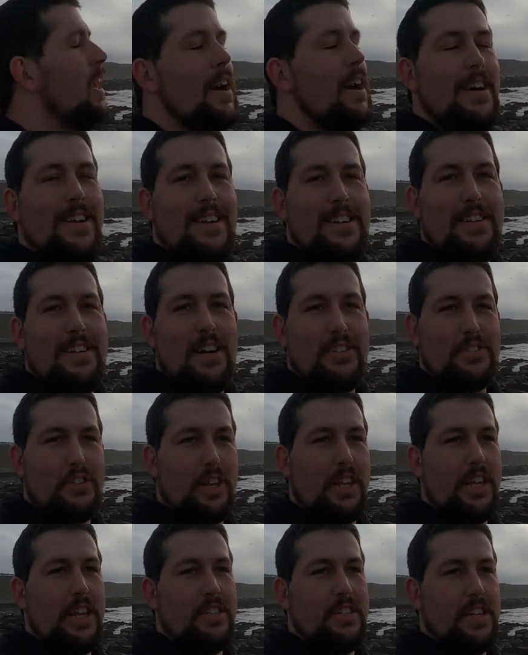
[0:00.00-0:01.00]
I
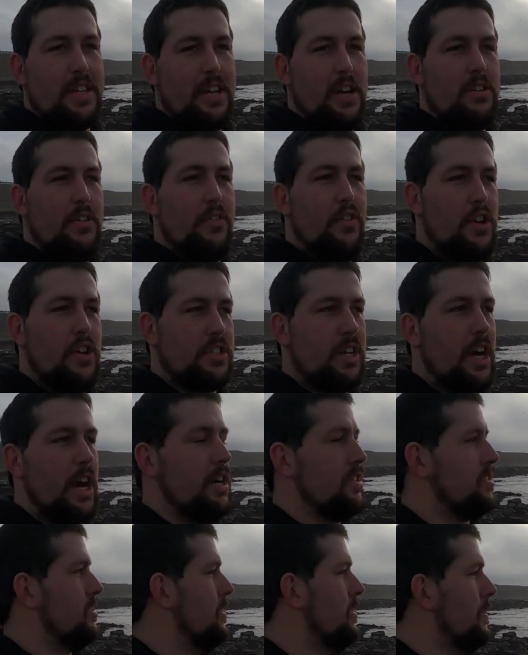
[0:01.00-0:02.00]
took it easy on the first
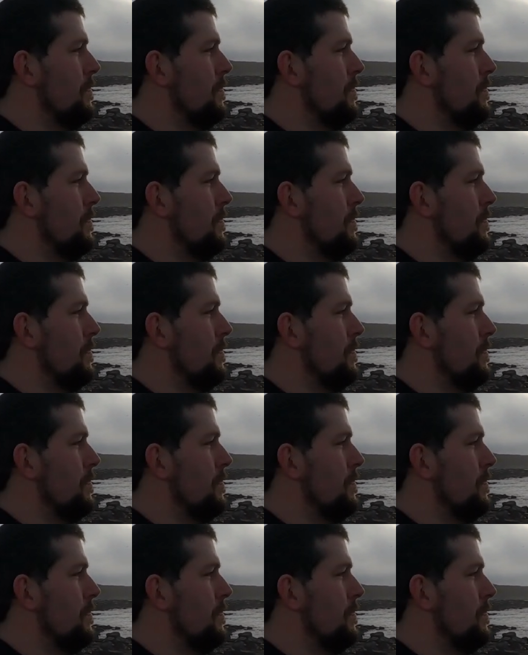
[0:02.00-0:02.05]
cast.